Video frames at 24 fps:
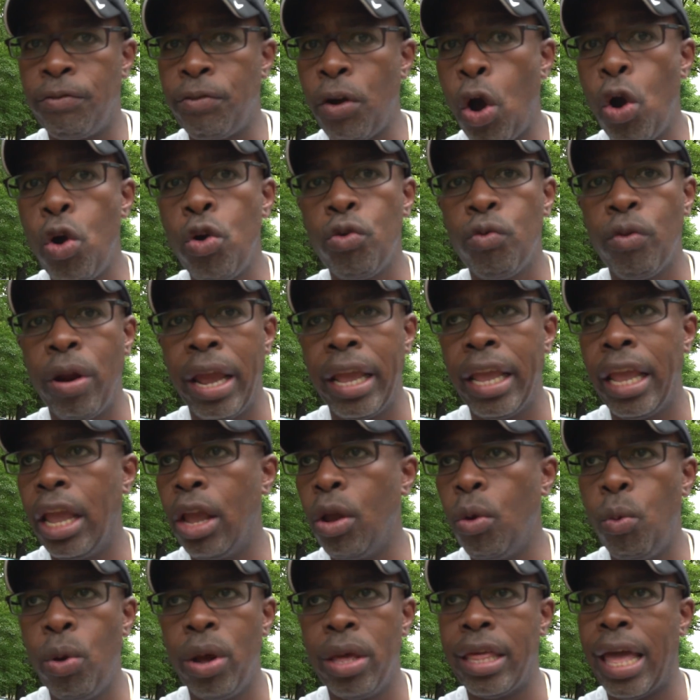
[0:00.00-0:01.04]
phone
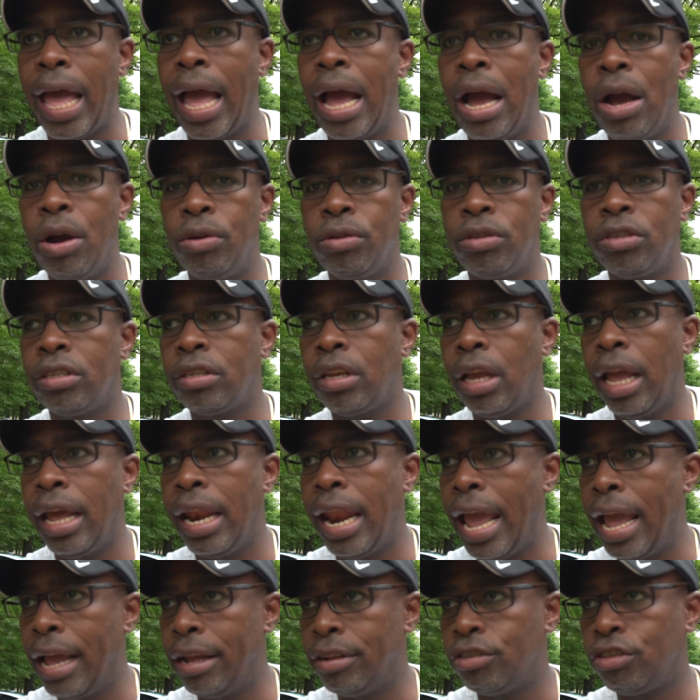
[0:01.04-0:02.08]
ringing without an
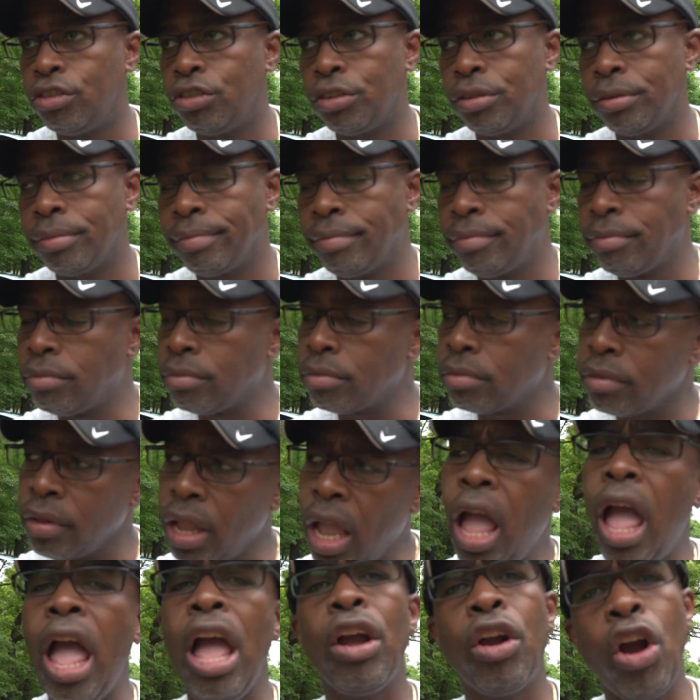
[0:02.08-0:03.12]
answer.
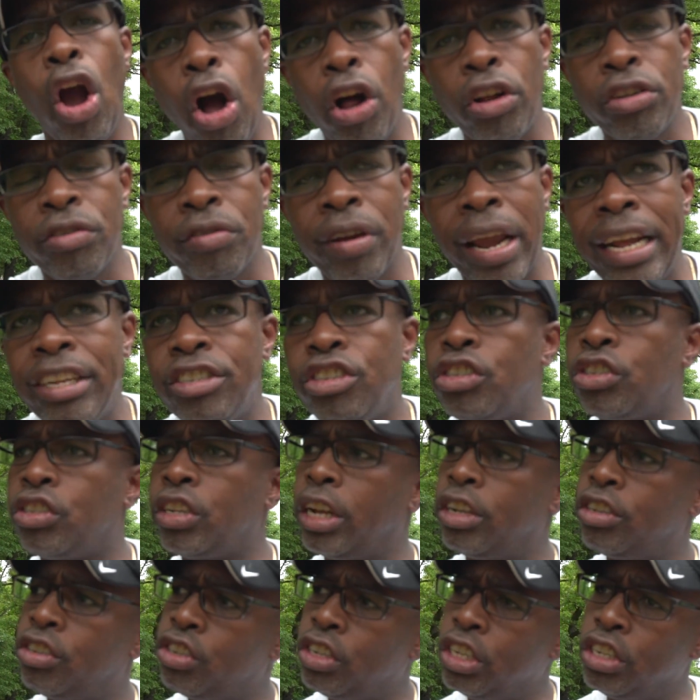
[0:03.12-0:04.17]
I called her again, she
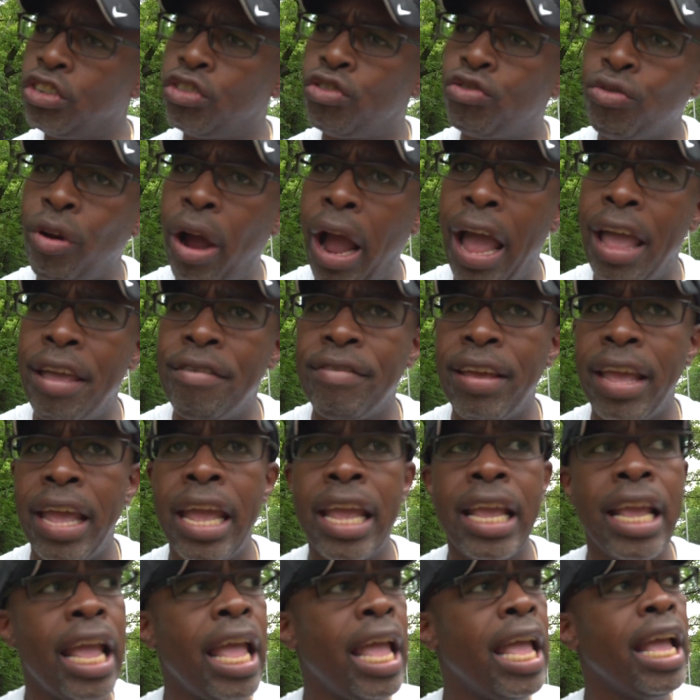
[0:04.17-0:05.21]
said she's
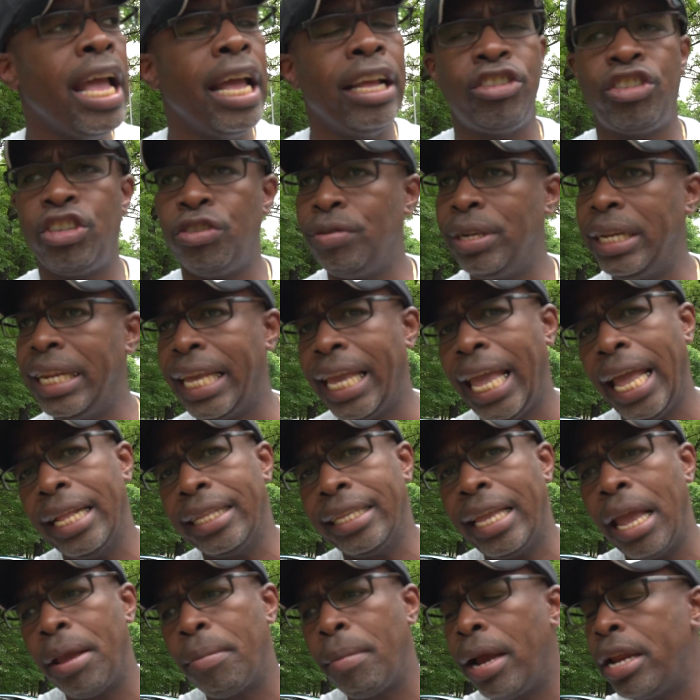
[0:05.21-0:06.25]
driving and she really can't
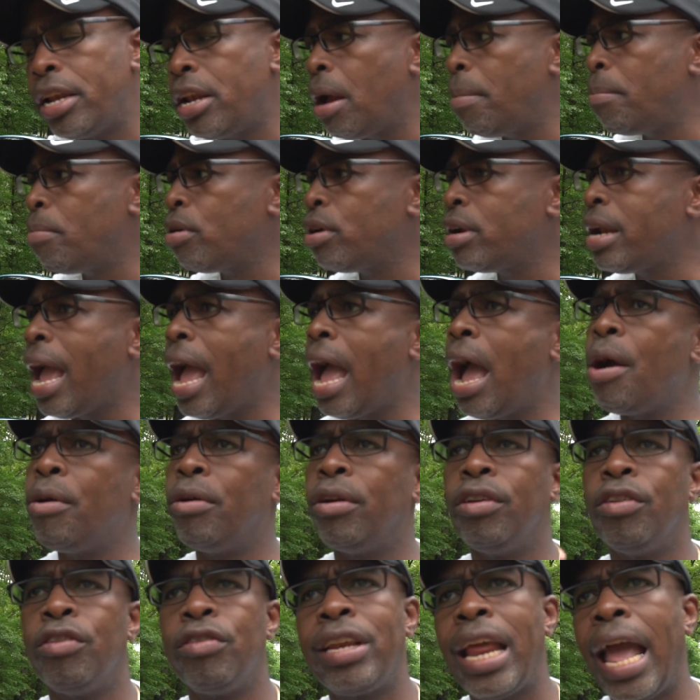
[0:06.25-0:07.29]
take my number now
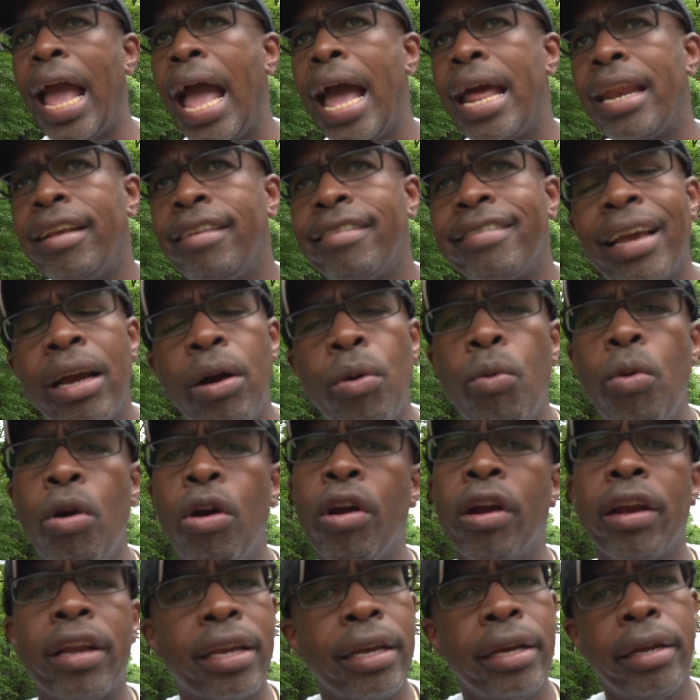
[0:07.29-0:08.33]
and her dad is at
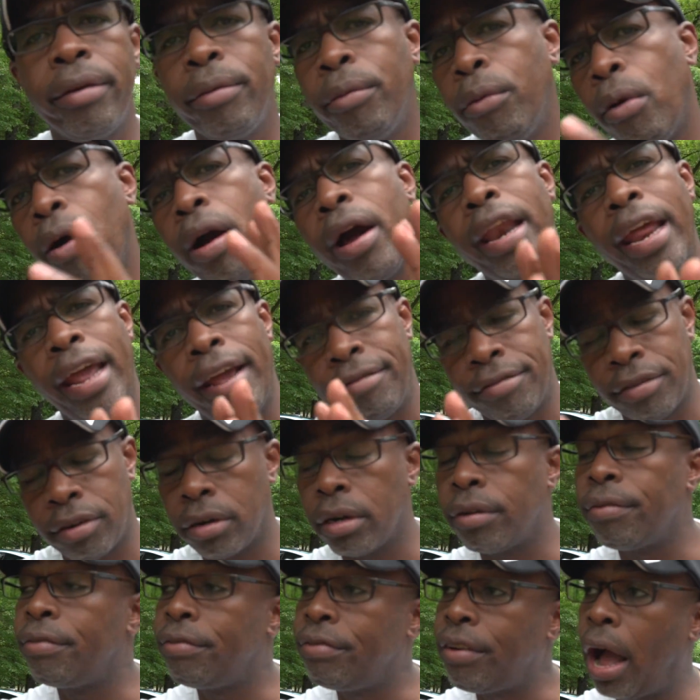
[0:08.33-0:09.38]
work and
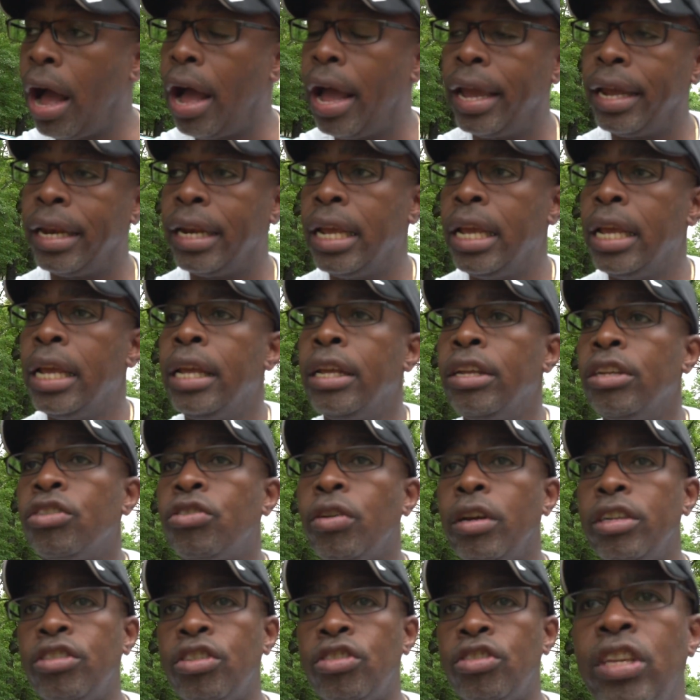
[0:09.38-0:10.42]
whatever, fine.
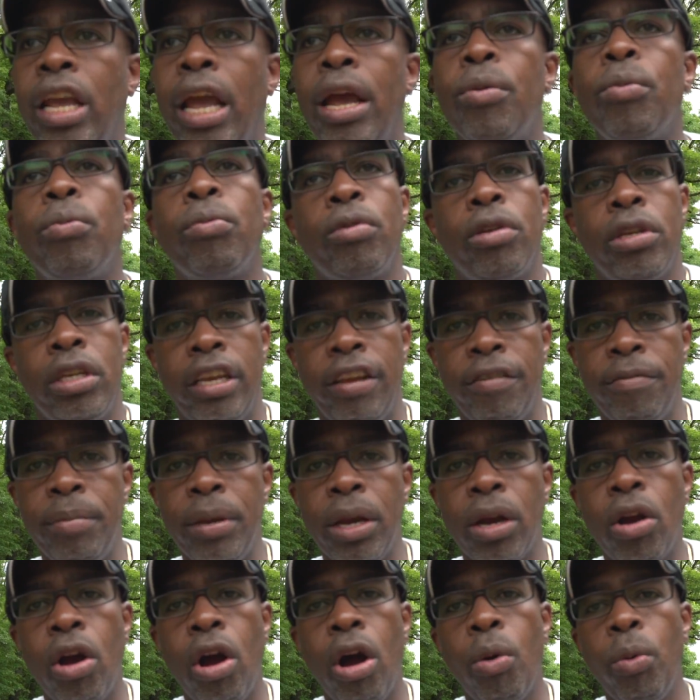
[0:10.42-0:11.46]
So I said, give me
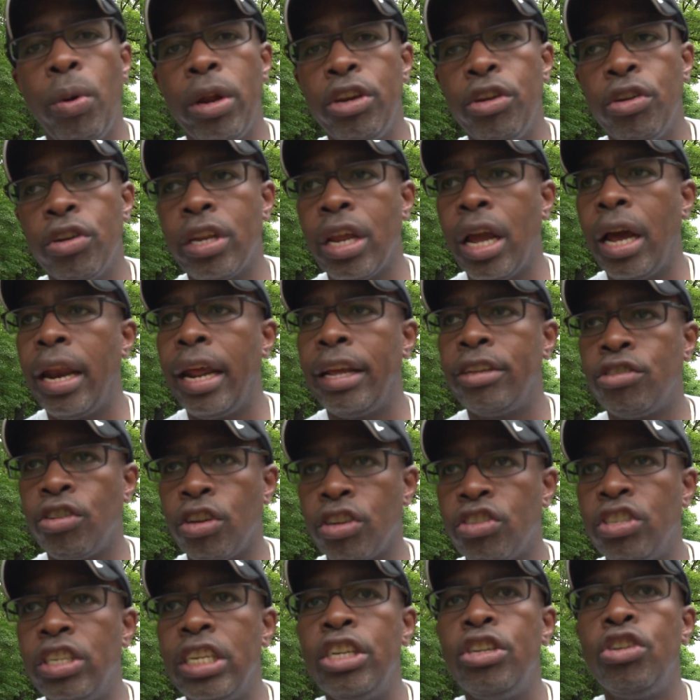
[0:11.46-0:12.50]
a call when you're done. I
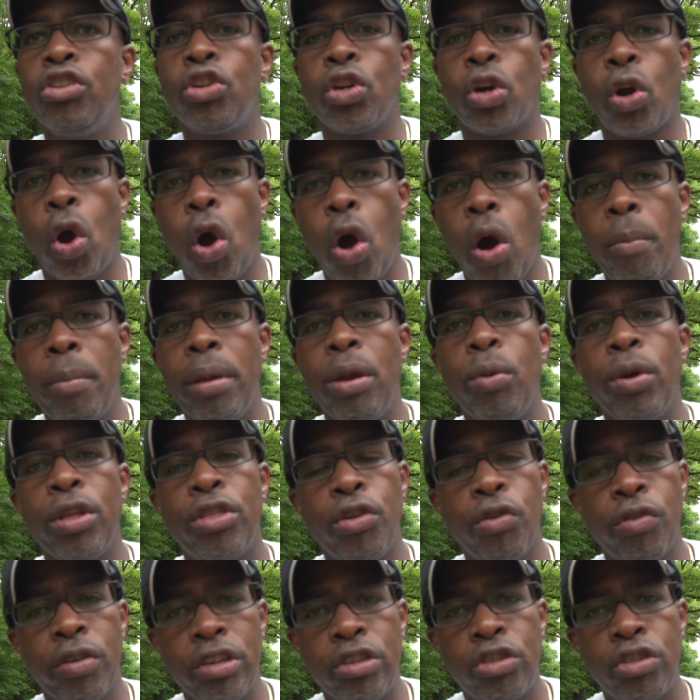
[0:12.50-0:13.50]
just need you to call me with your